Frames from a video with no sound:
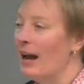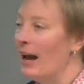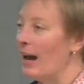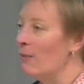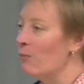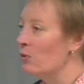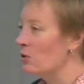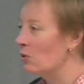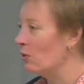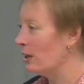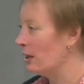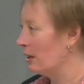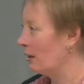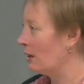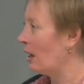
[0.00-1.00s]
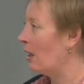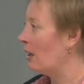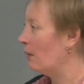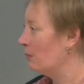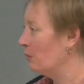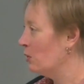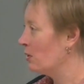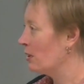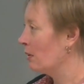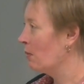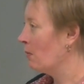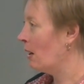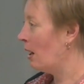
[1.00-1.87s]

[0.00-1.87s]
and was looking using